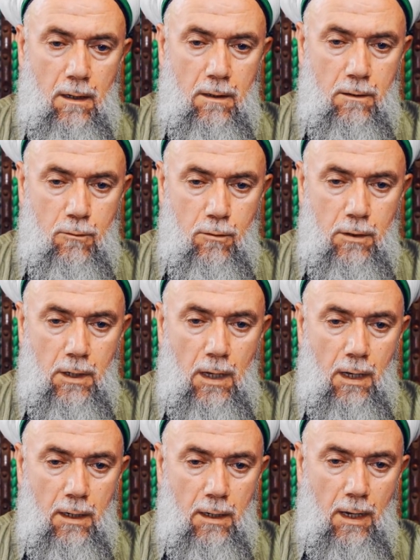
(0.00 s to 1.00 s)
In
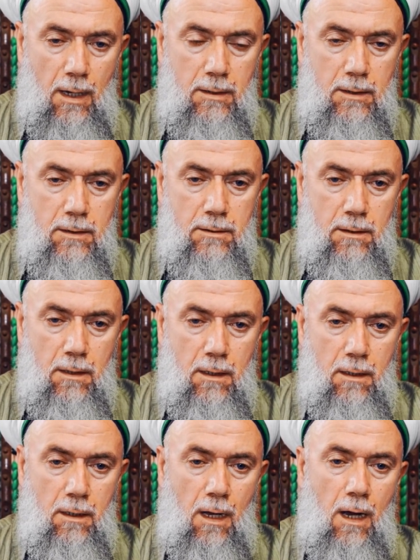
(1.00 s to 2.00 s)
dunya like this,
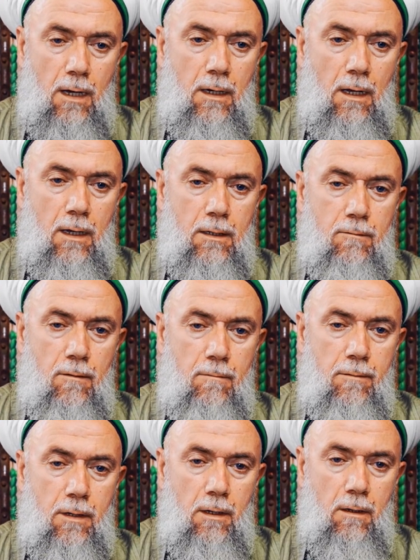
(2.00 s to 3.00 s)
in akhirah it will
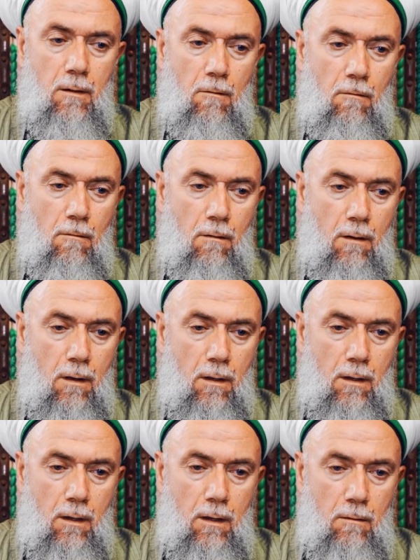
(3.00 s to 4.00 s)
be
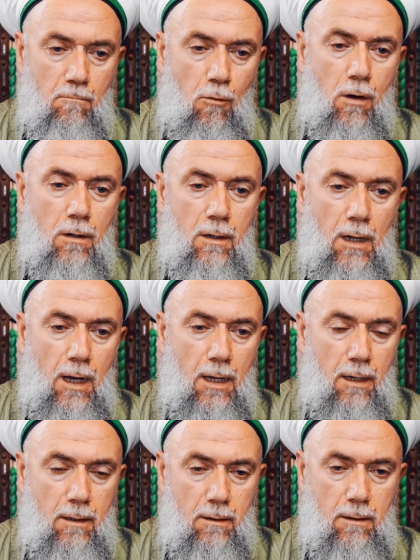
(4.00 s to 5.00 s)
more
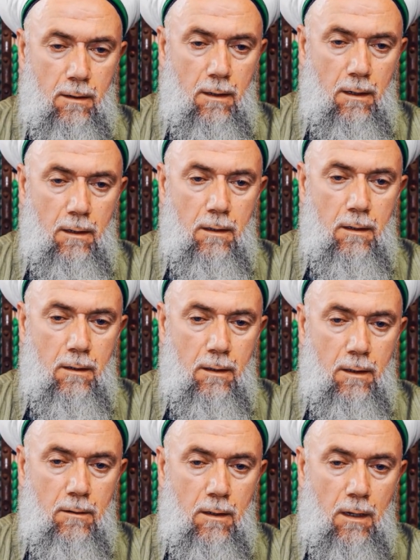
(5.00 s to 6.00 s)
higher,
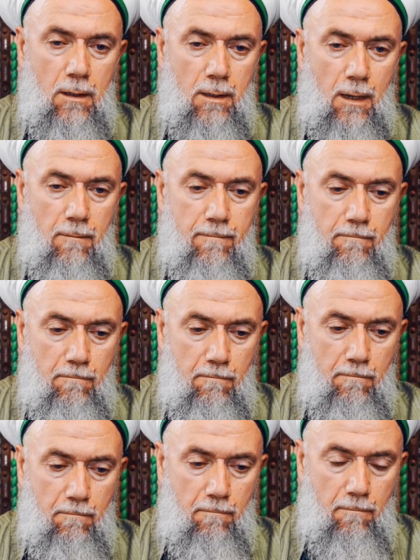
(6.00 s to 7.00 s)
in the
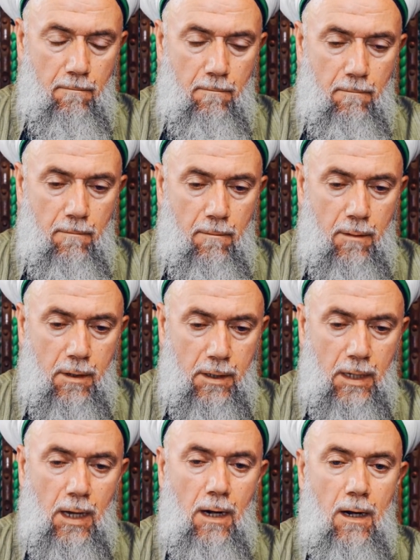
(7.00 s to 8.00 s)

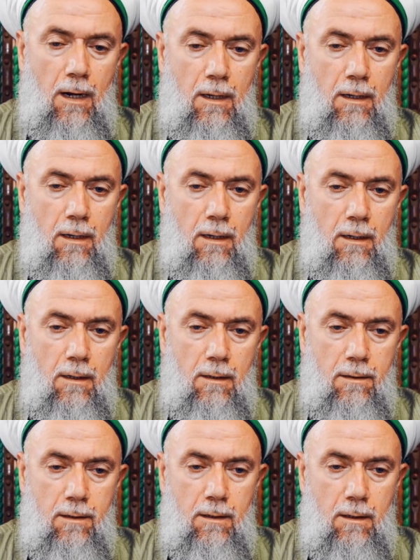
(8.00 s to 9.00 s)
real
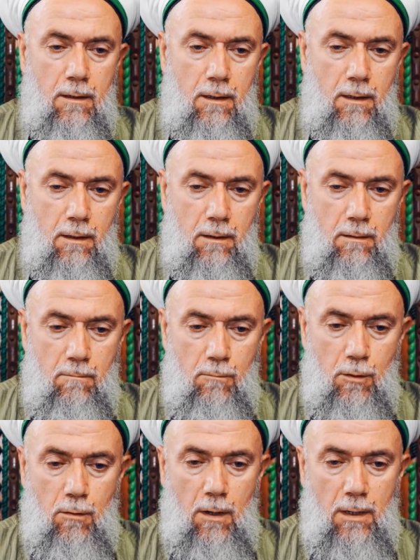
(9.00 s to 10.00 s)
thing.
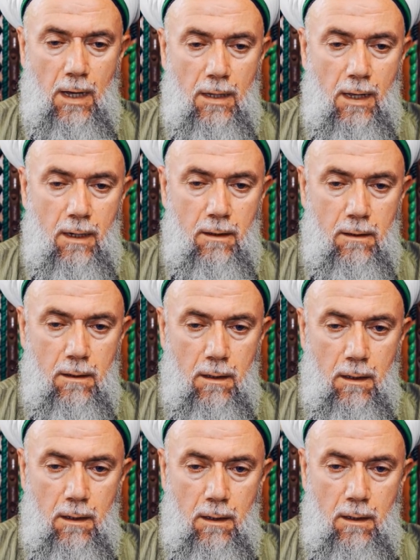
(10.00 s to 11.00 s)
Because other,
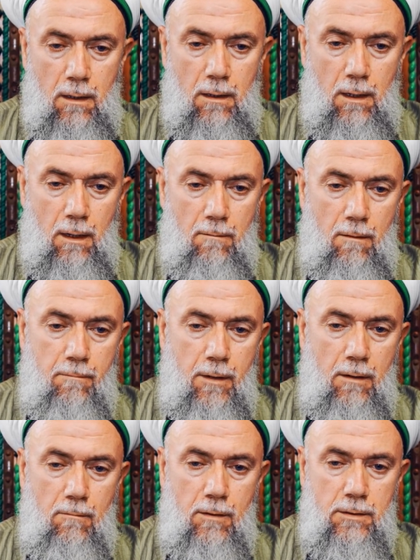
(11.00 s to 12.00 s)
they will
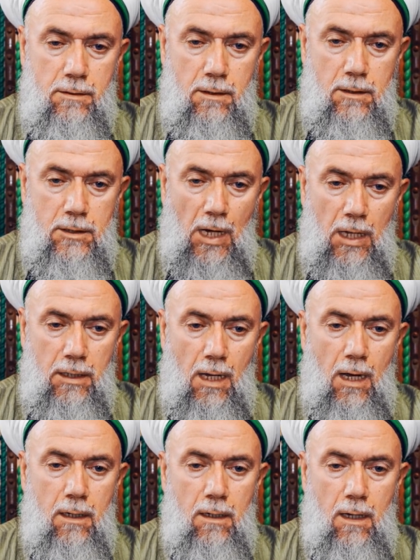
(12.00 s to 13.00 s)
be with
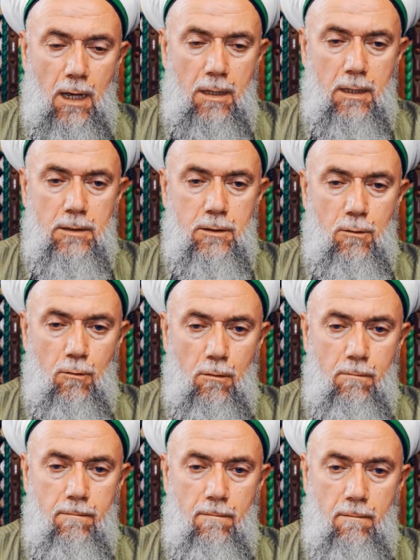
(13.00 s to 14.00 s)
shaitan and his
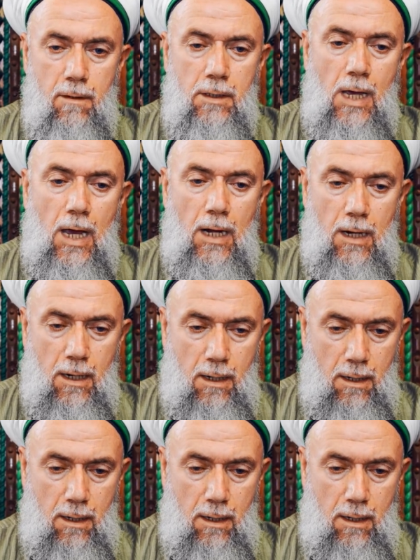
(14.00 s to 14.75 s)
group in hell.